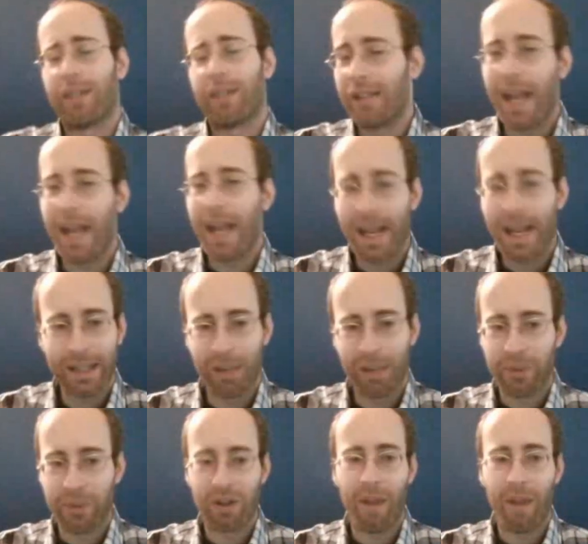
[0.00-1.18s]
to saying anything that
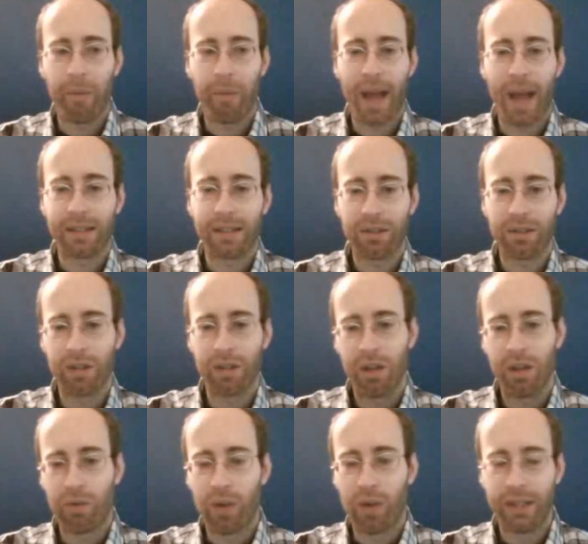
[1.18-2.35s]
we saw in the passage
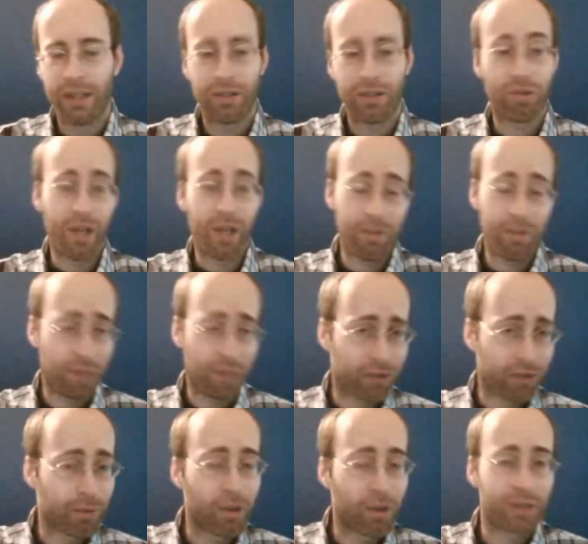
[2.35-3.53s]
was choice B
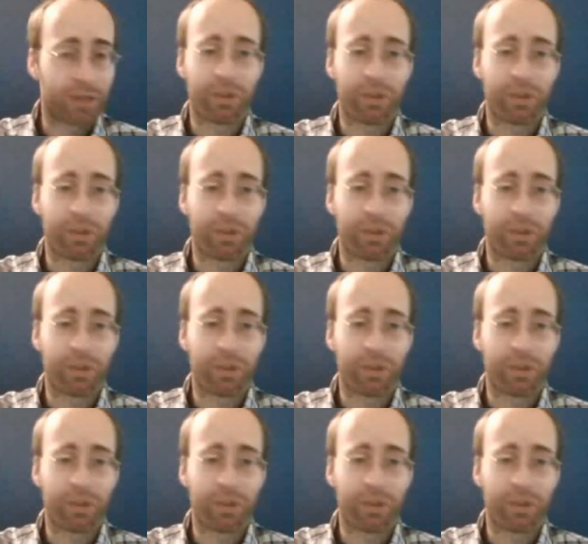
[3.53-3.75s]
for Boris.